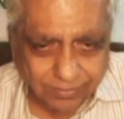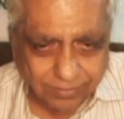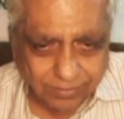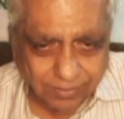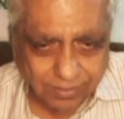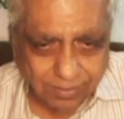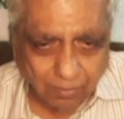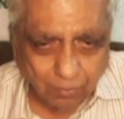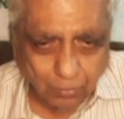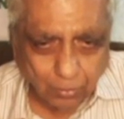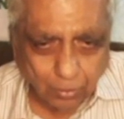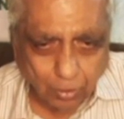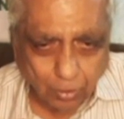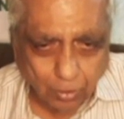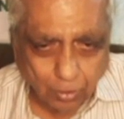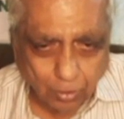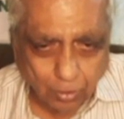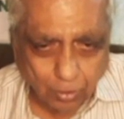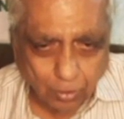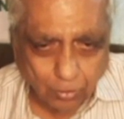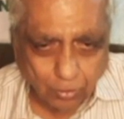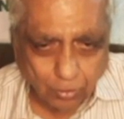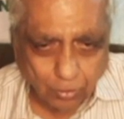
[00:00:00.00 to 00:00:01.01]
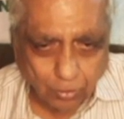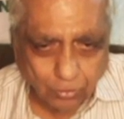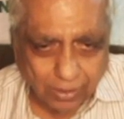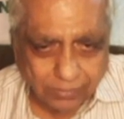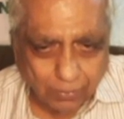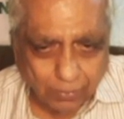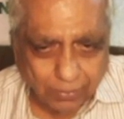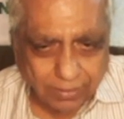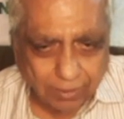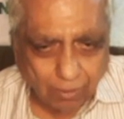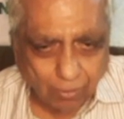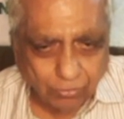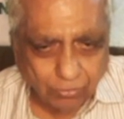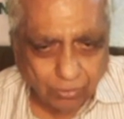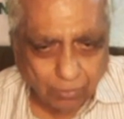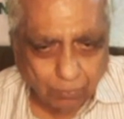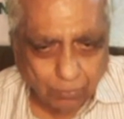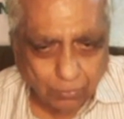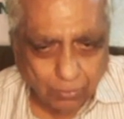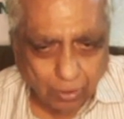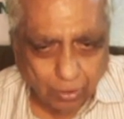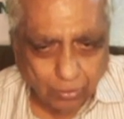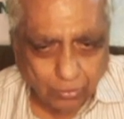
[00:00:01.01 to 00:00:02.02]
because they are in the beginning of the
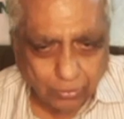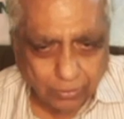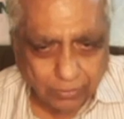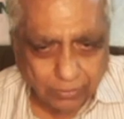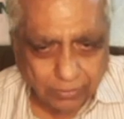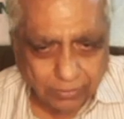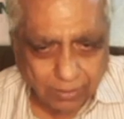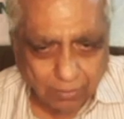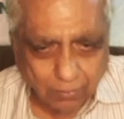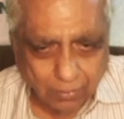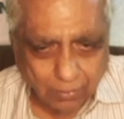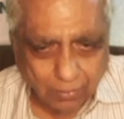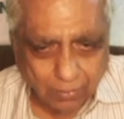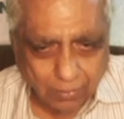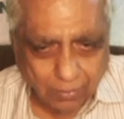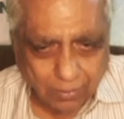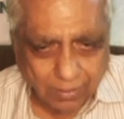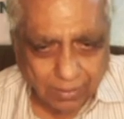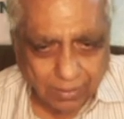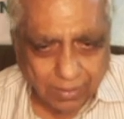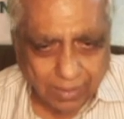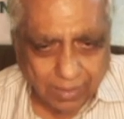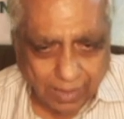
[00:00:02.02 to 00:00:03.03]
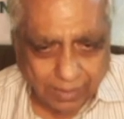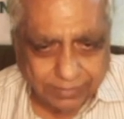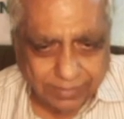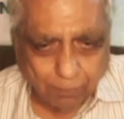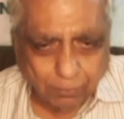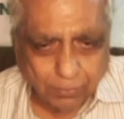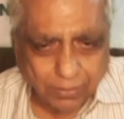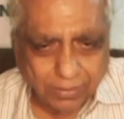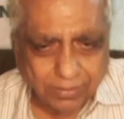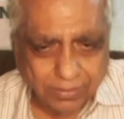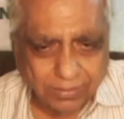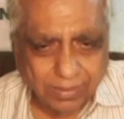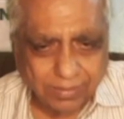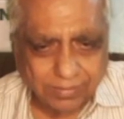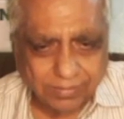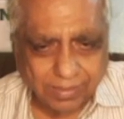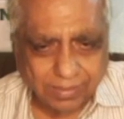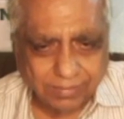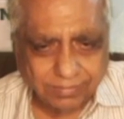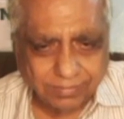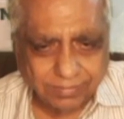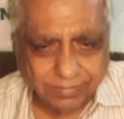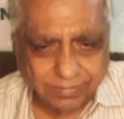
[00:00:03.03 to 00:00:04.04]
periodic table, except inert
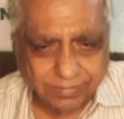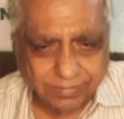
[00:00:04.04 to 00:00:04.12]
gases.